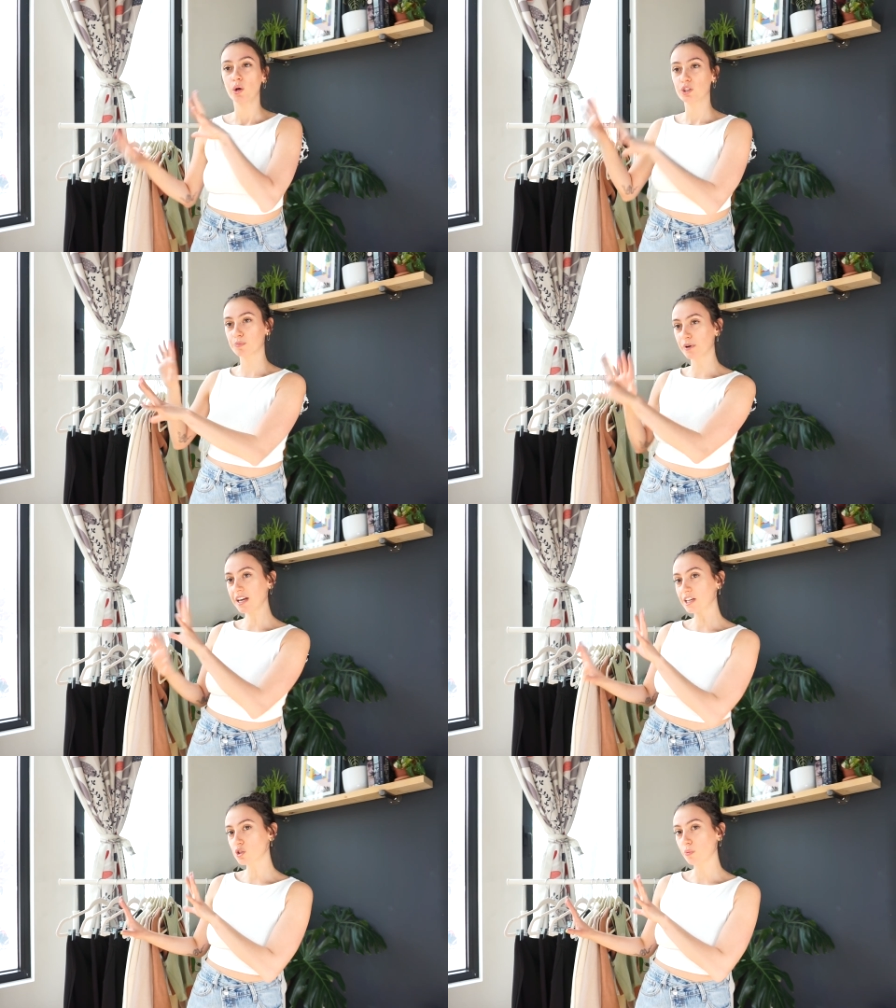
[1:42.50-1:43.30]

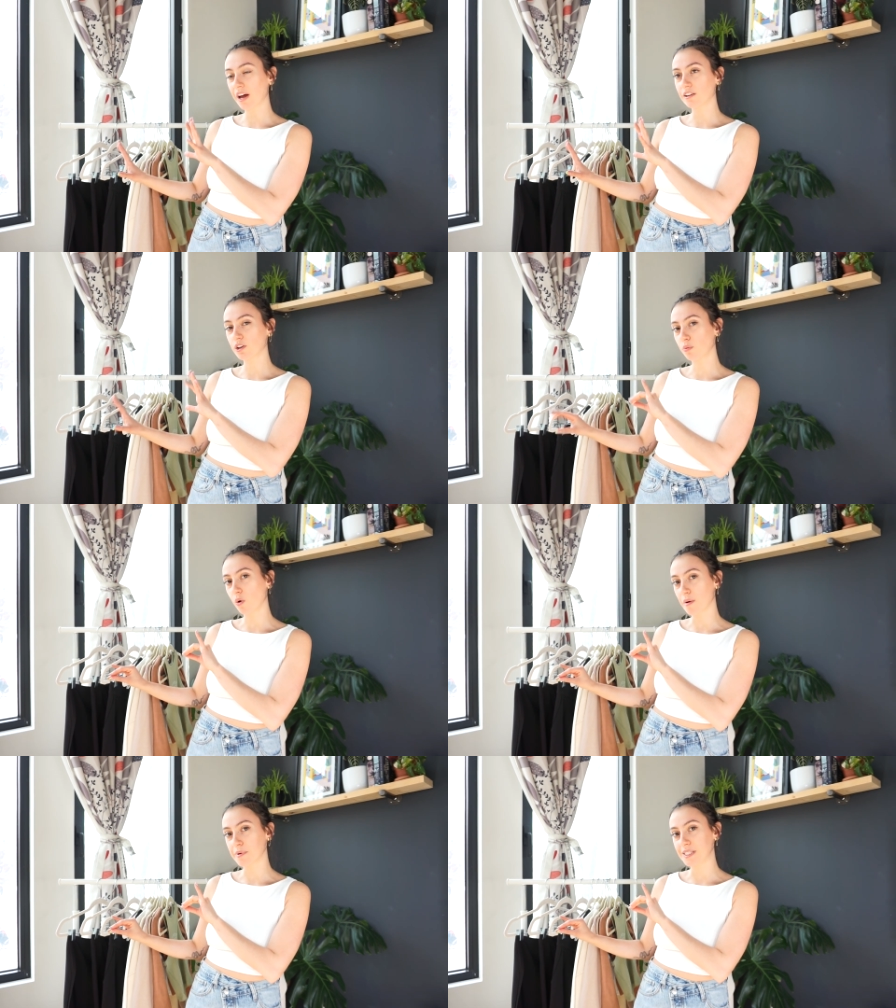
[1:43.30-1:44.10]
springish weather,
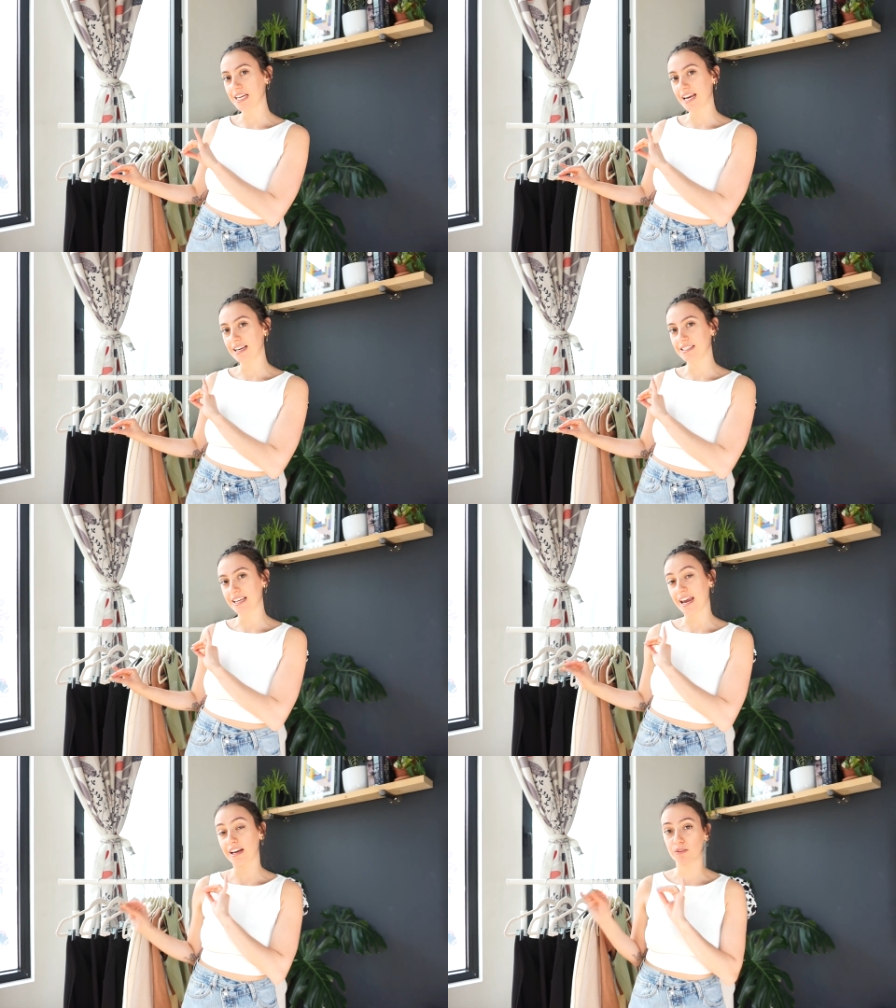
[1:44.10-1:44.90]
warmer days,
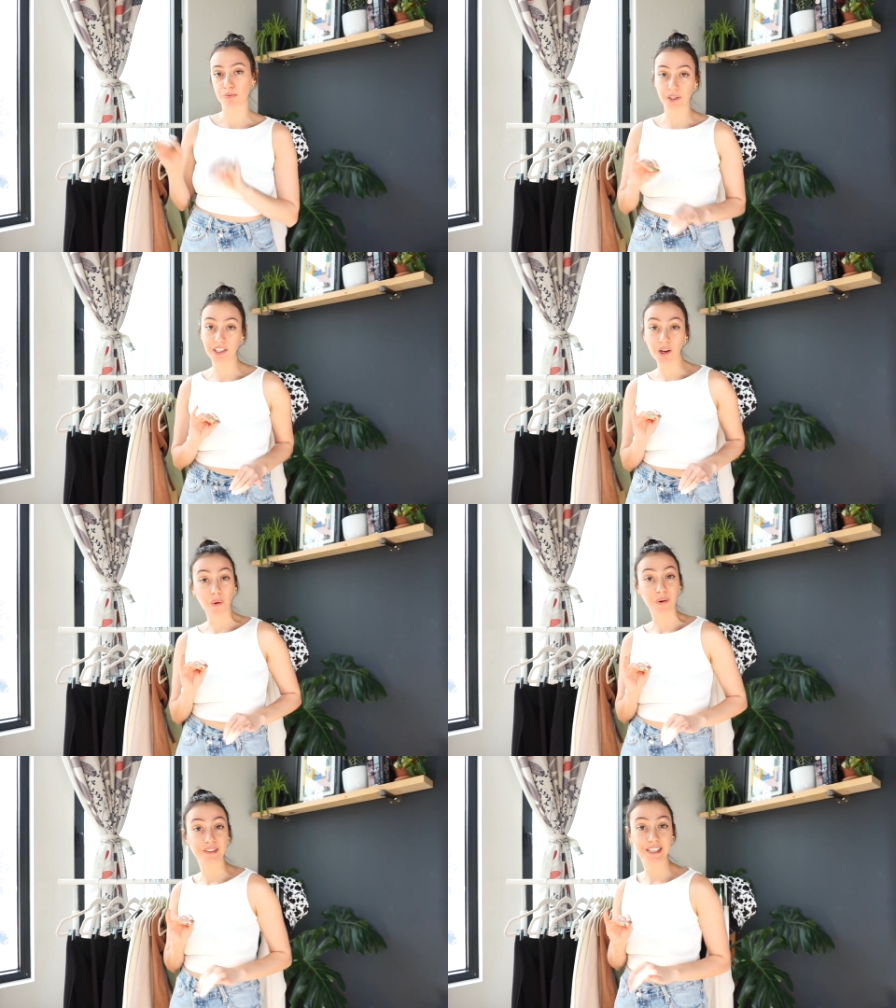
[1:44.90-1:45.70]
and really
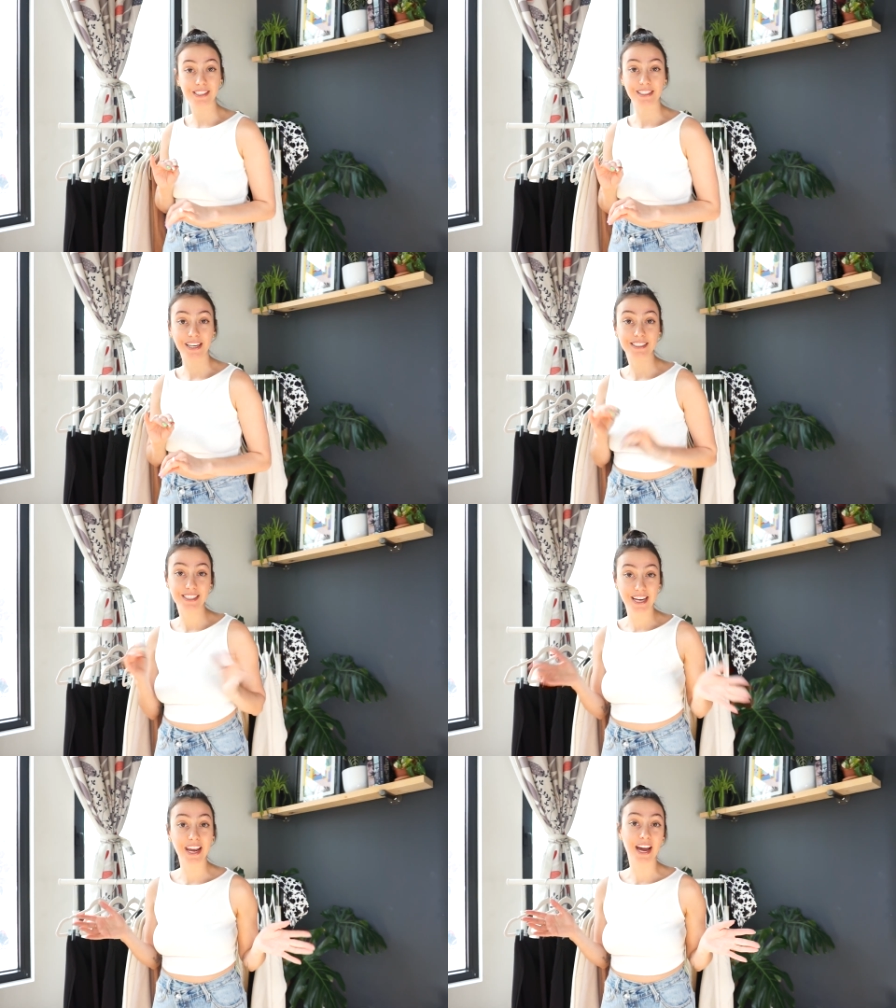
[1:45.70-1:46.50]
cold days like
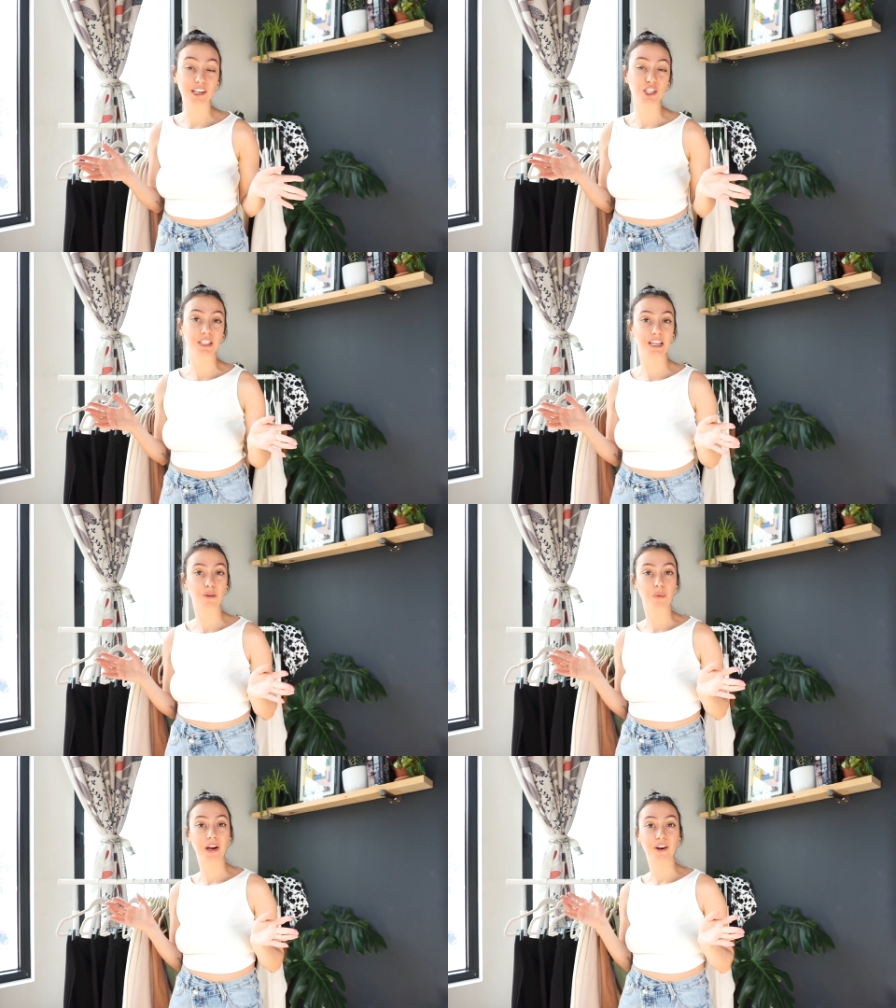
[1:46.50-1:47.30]
today actually
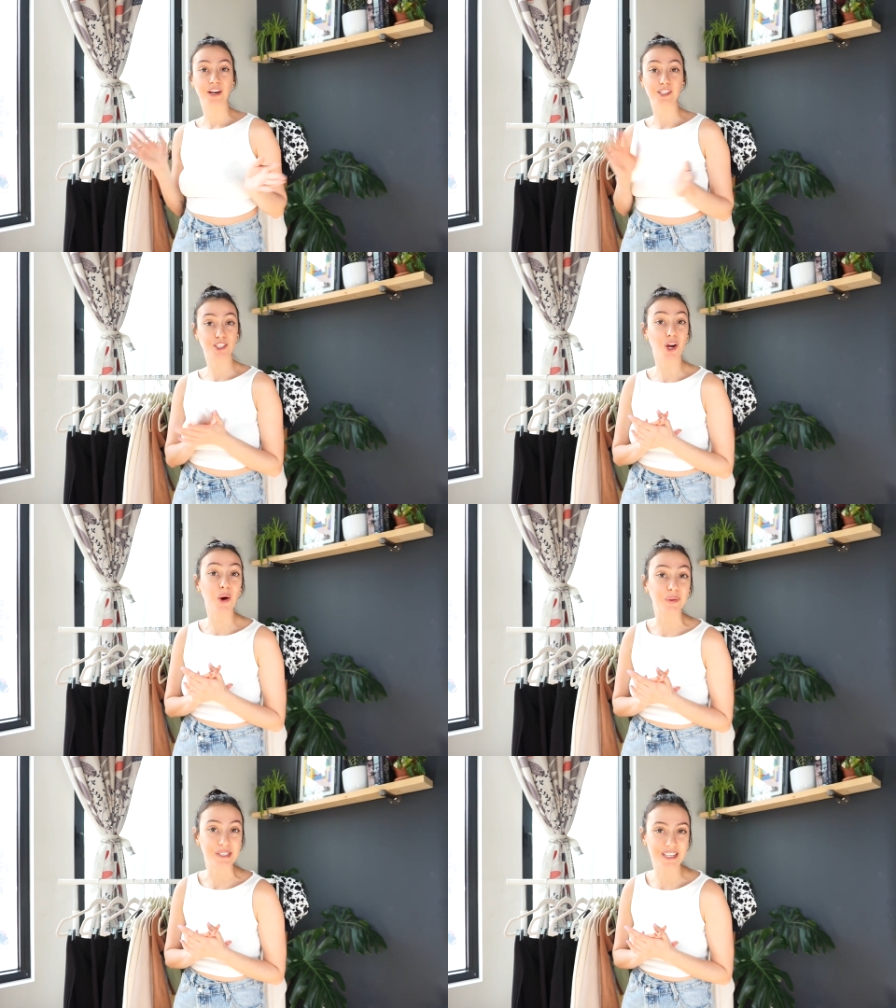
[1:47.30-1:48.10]
where it
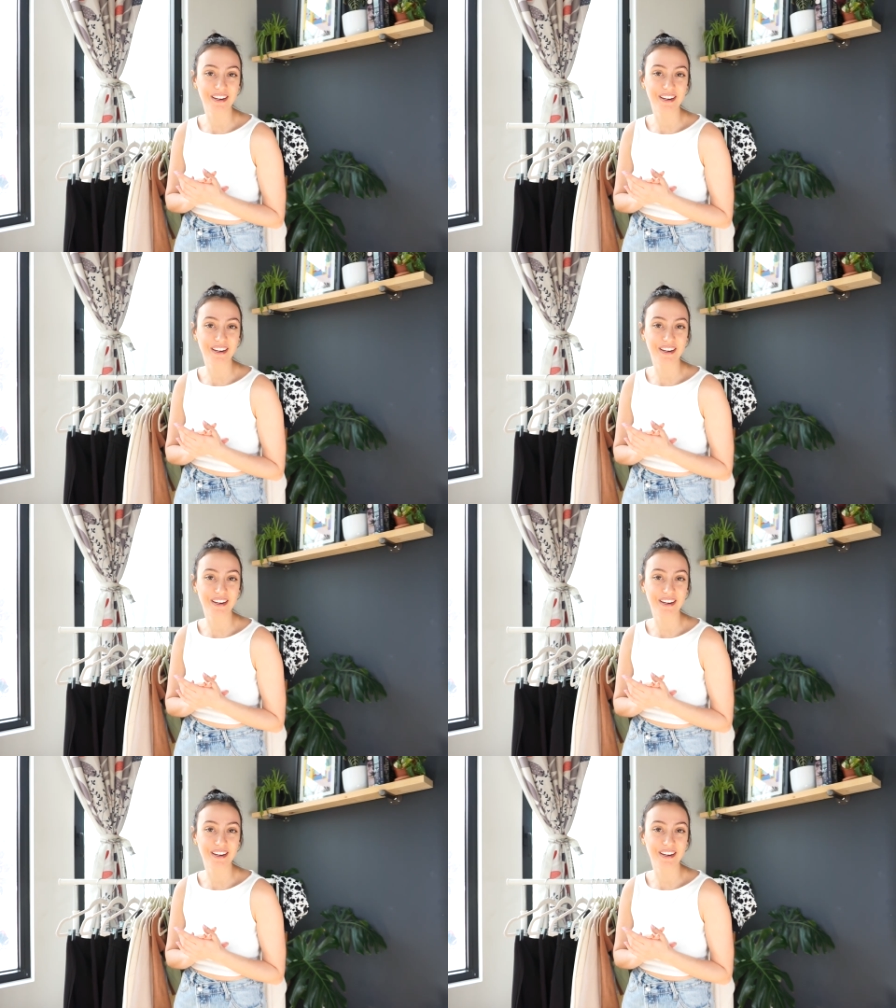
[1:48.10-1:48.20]
snows.